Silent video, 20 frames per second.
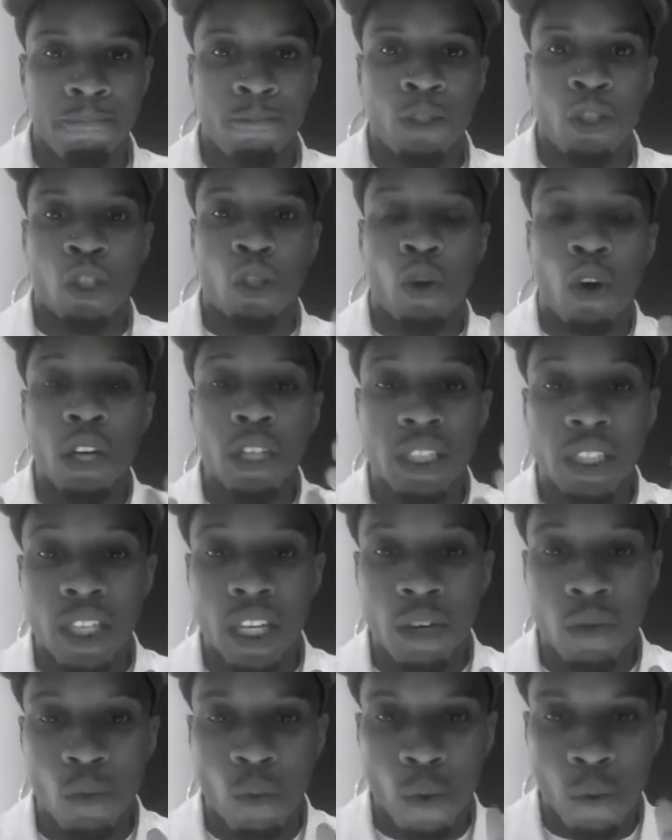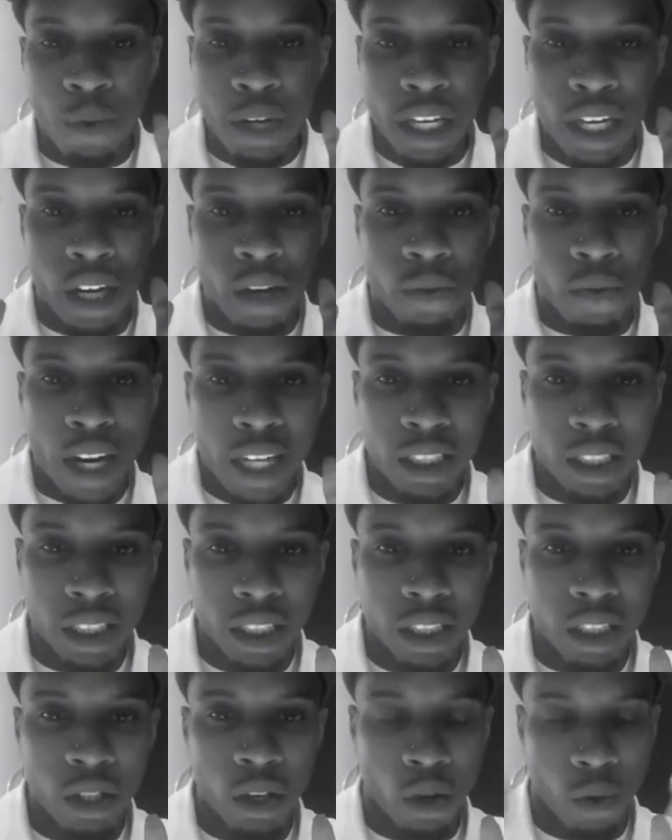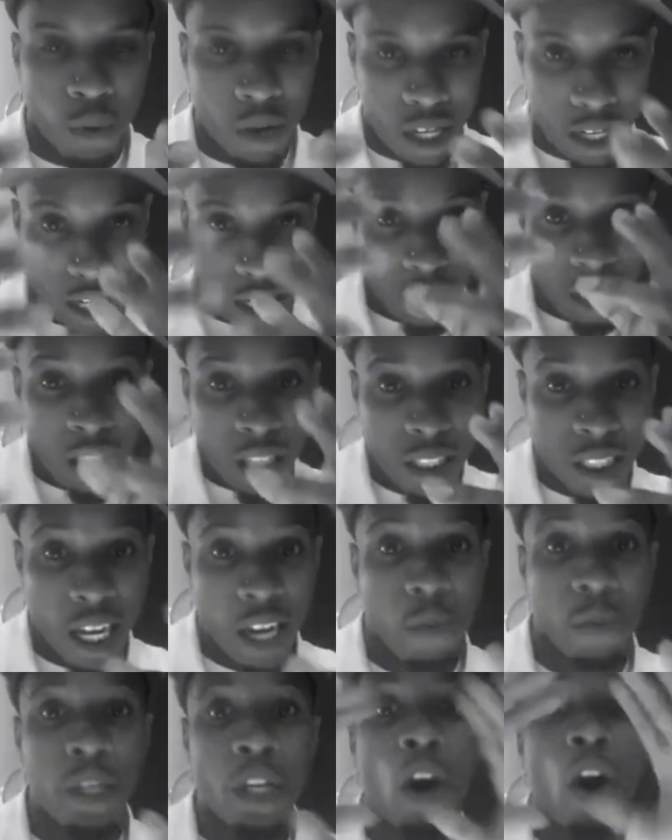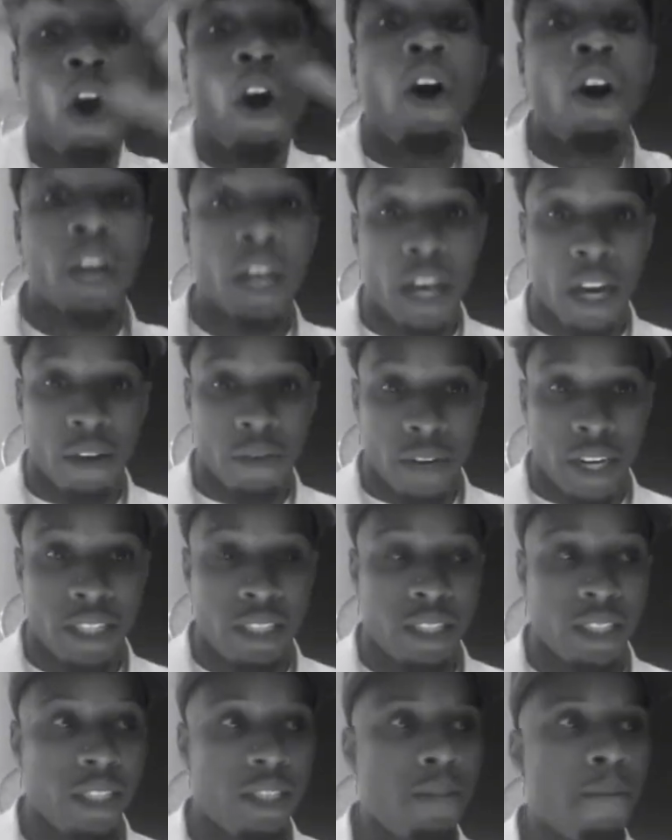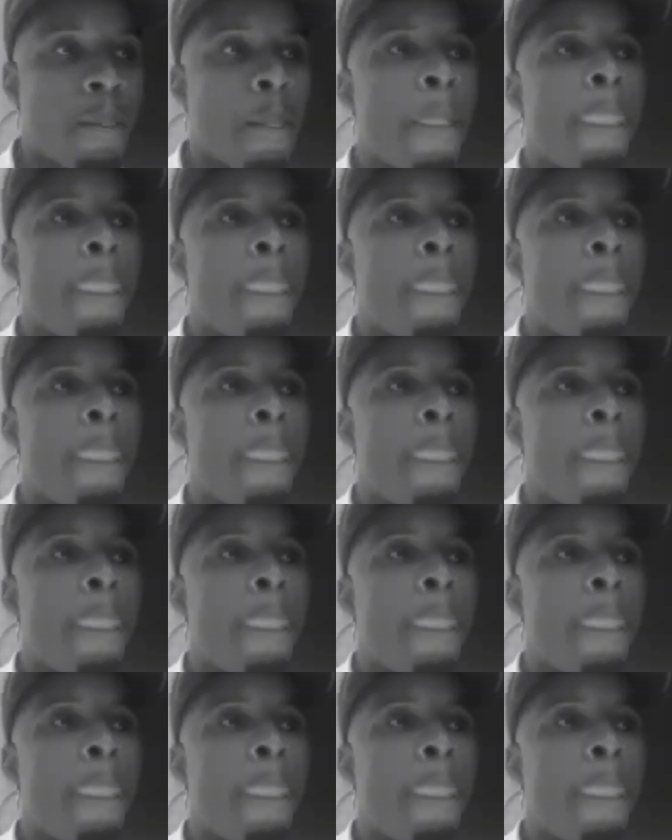So all of a sudden, when we get arrested, or when it looks like we all got arrested,